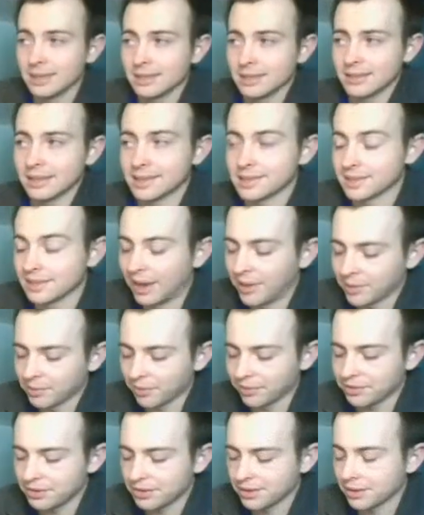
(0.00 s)
That's
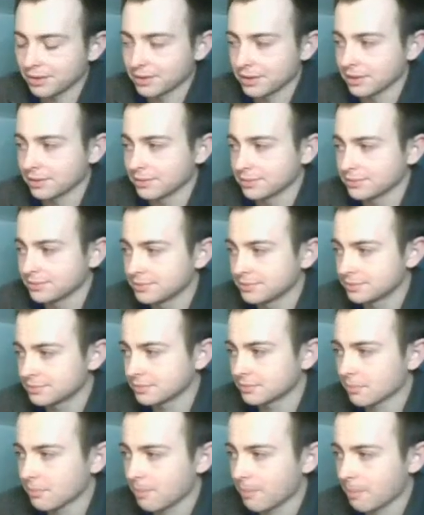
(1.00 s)
uncomfortable for Nikoko.
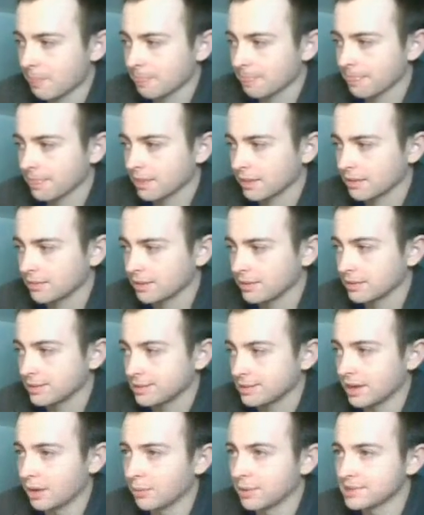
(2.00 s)

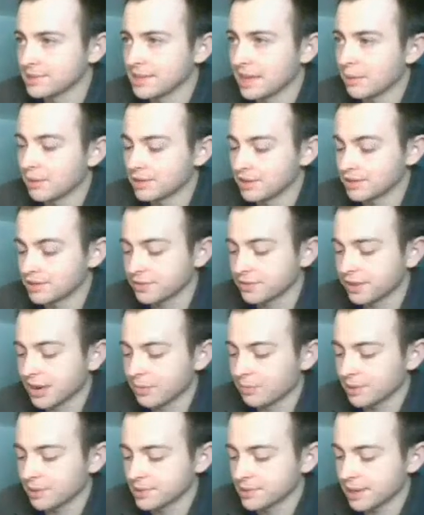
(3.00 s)
Ta wins that with just
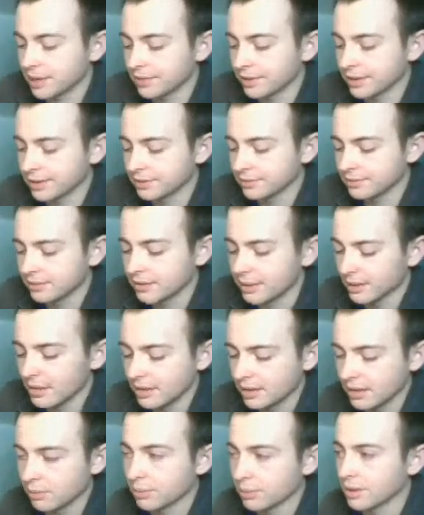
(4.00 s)
fireball cycling.
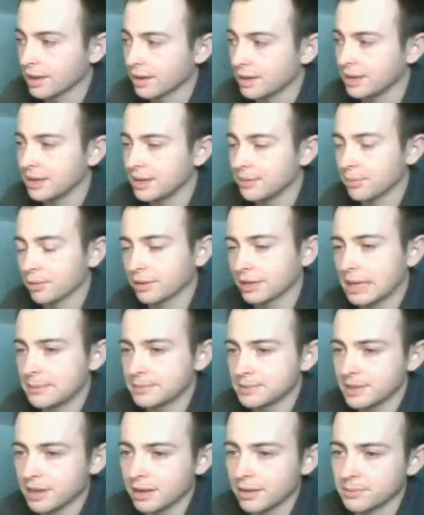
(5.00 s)
We're not in any more
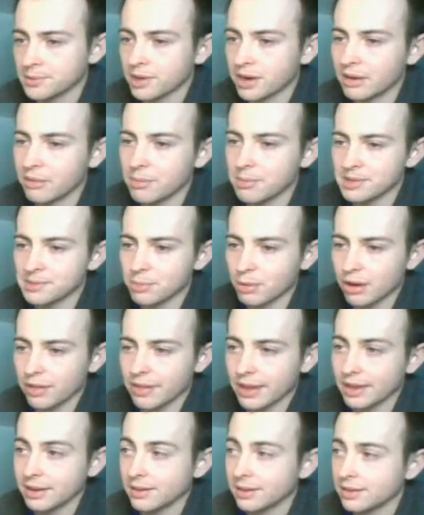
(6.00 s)
games now. I'm sorry we missed part of
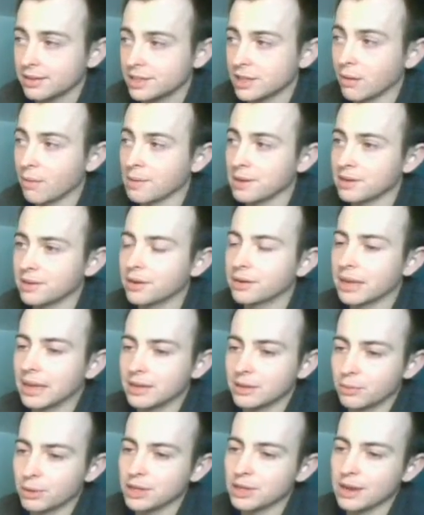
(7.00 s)
that. Do y'all want me to...
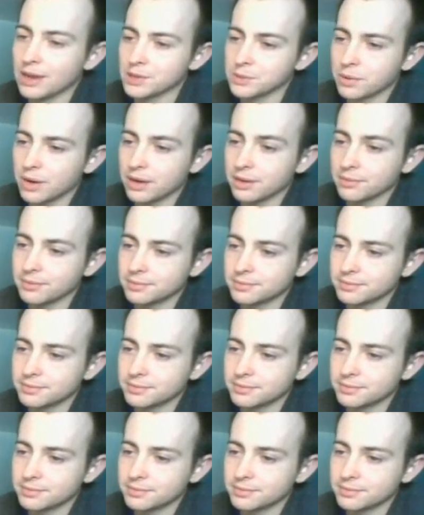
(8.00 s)
Okay, what do you guys want?